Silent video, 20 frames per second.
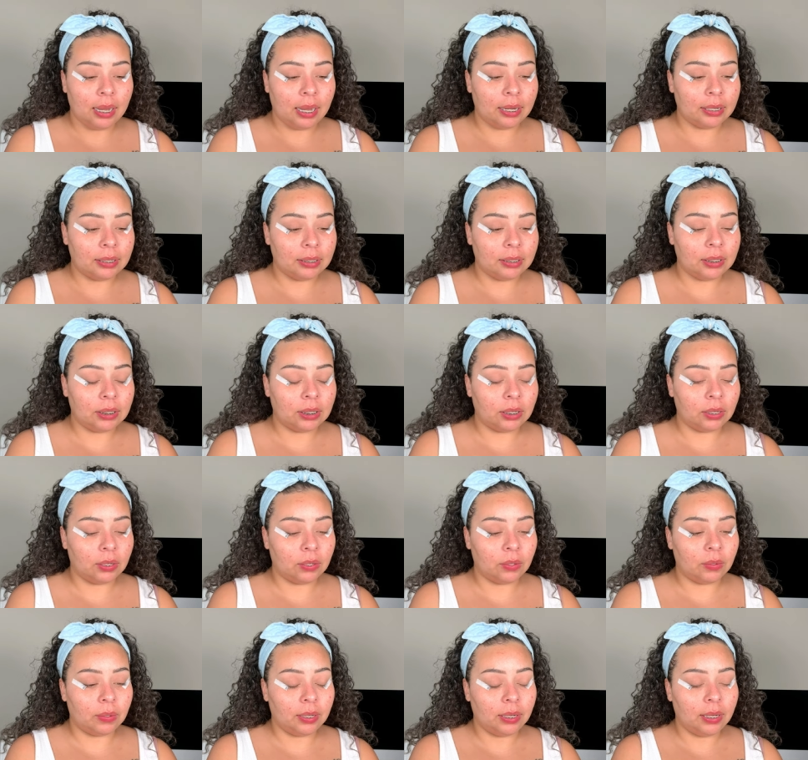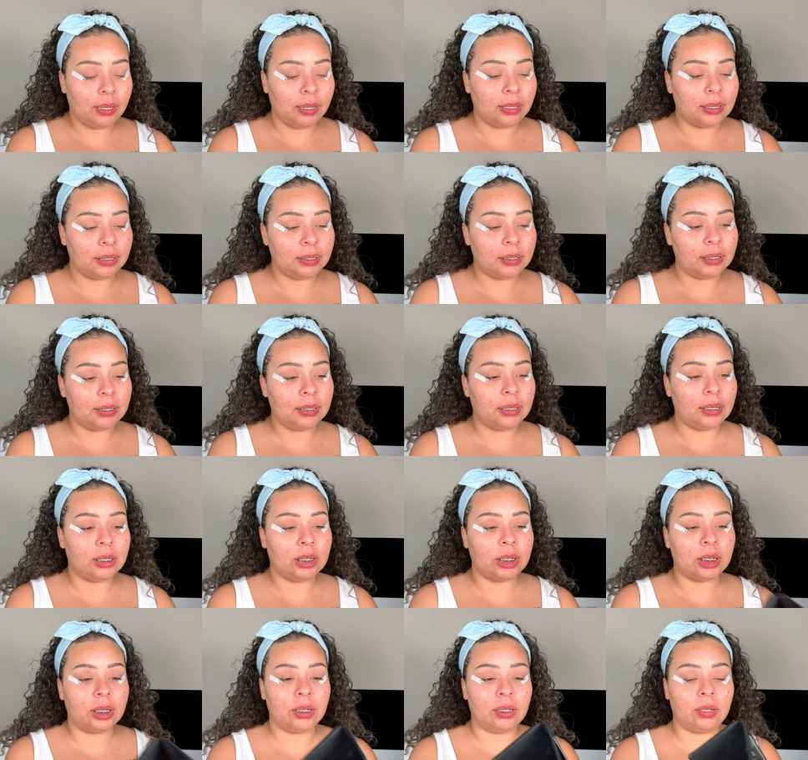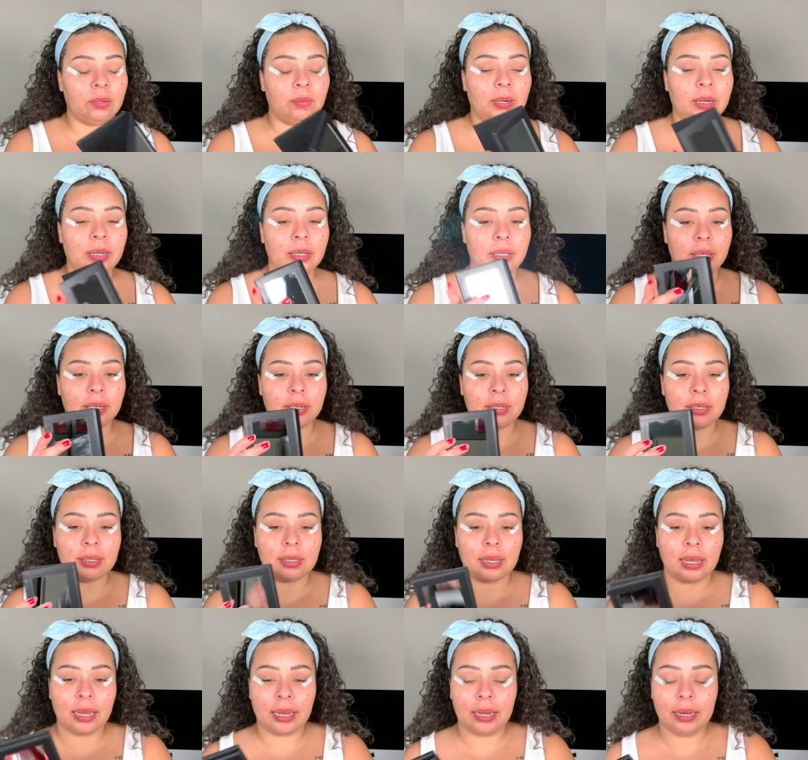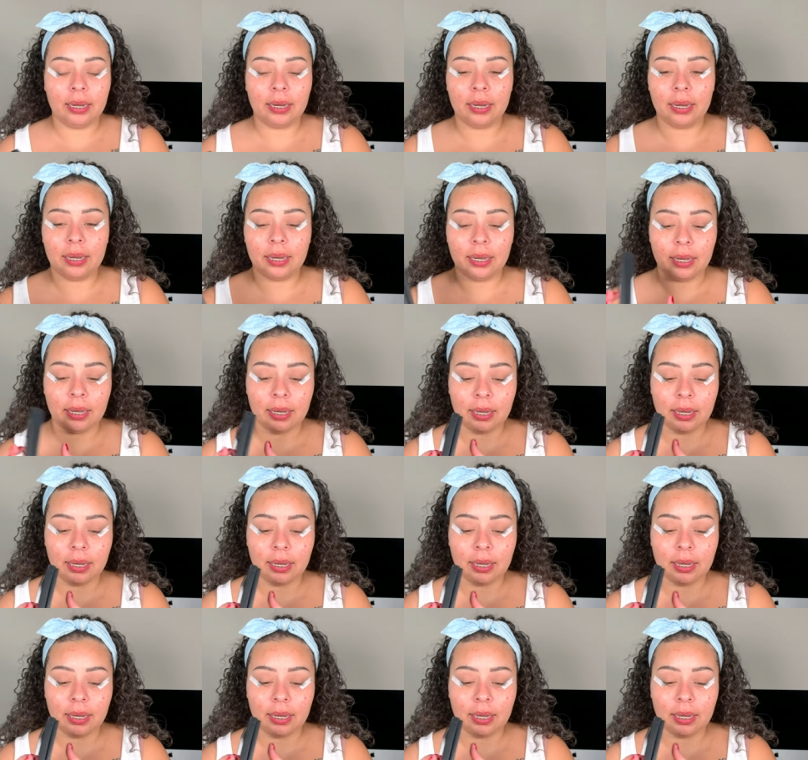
And so this is just what it looks like.